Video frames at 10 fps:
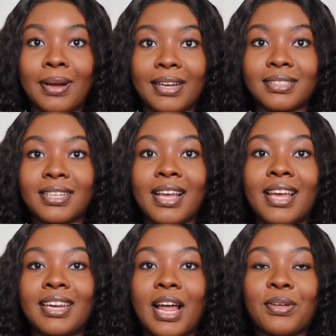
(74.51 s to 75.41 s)
but
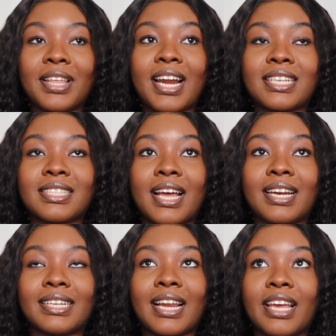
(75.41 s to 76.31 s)
now that I
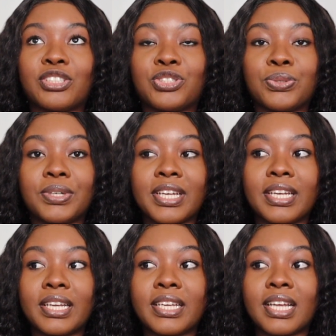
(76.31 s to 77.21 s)
started like
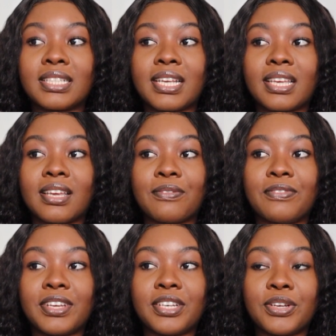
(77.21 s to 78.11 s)
shooting and taking
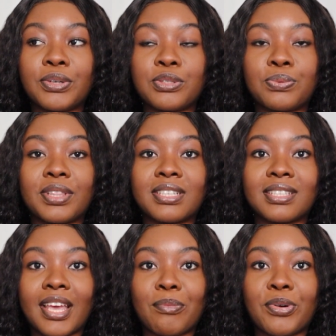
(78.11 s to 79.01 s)
videos with this
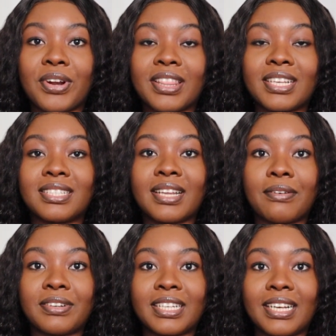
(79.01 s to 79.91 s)
camera, there's
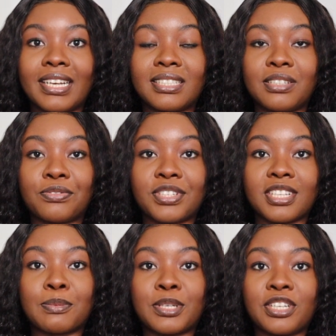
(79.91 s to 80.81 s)
definitely a difference,
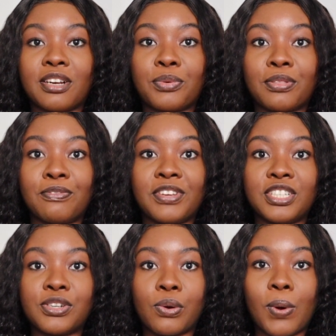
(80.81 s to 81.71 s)
especially with
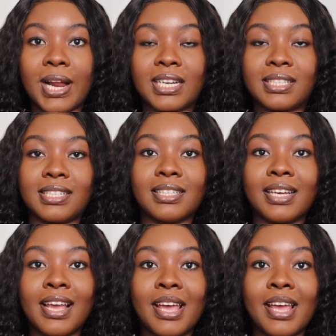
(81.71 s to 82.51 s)
video quality.